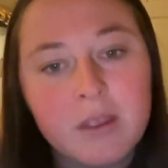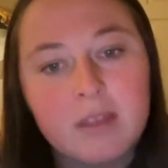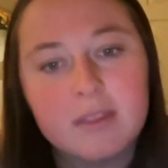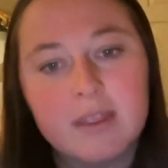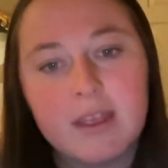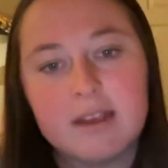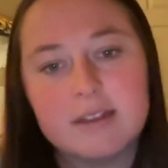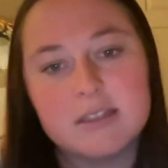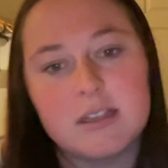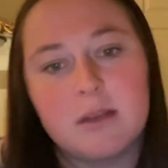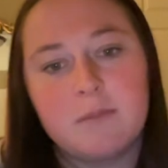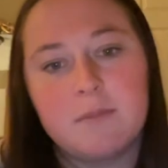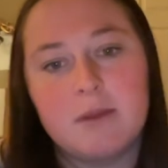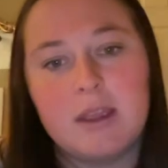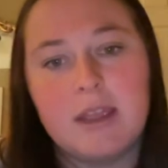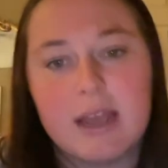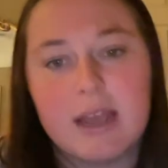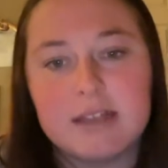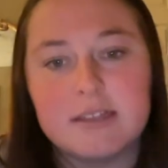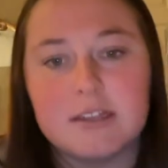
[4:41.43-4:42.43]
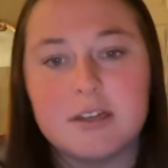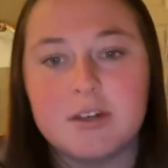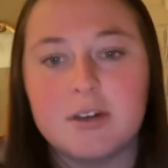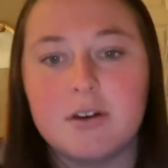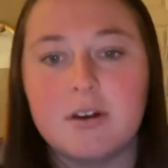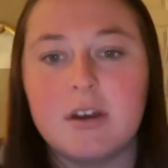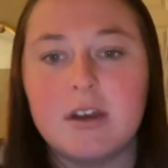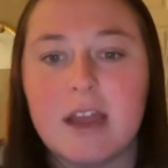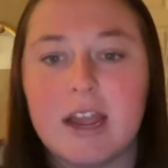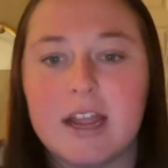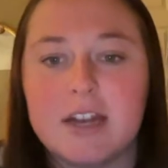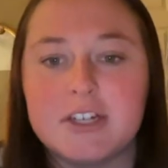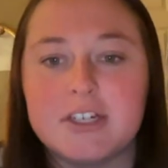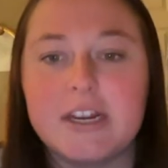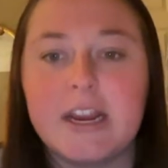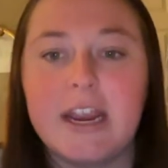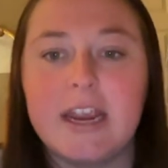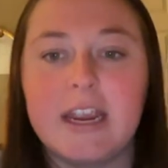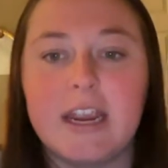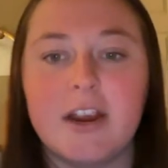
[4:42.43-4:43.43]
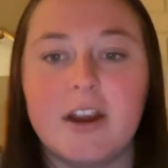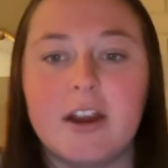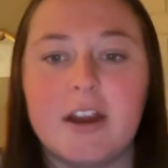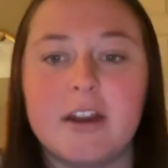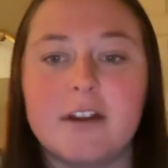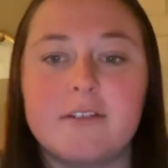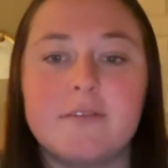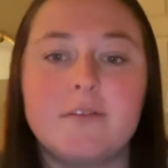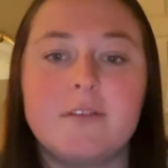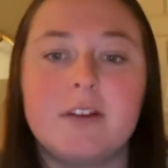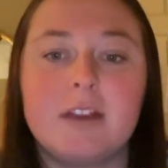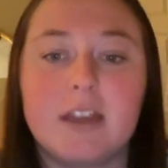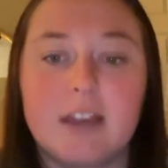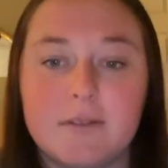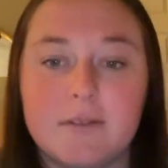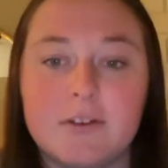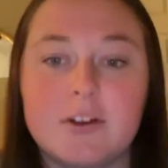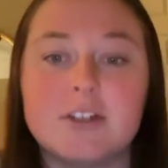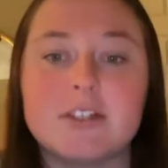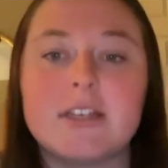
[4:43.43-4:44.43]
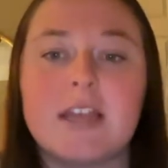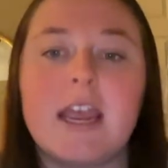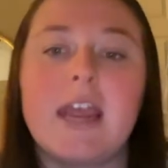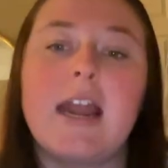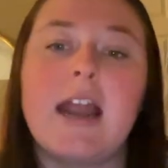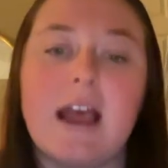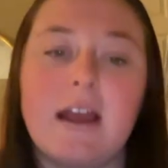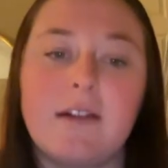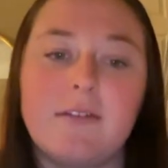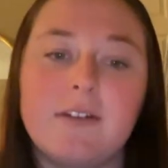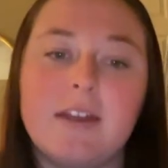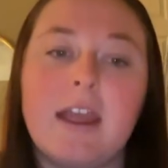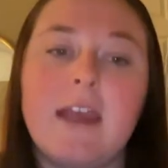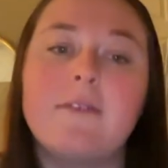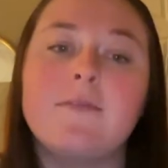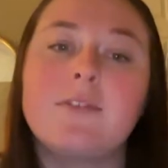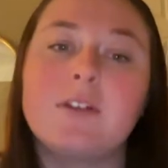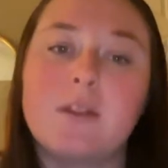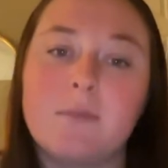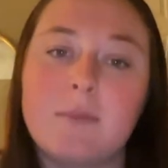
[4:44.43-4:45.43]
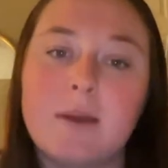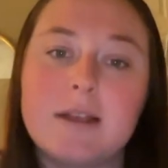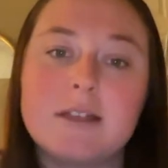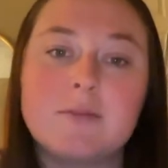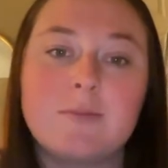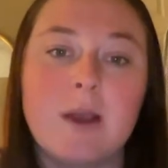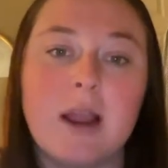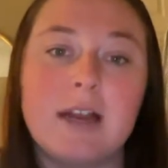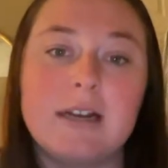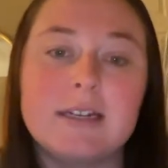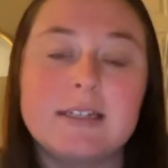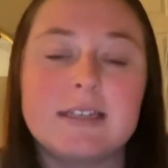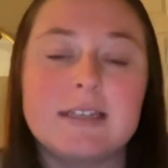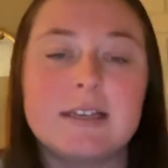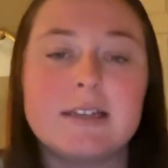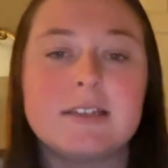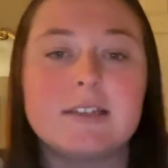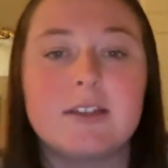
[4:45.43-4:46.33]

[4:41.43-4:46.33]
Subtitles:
the SLP has a duty to educate caregivers and advocate for the best practices.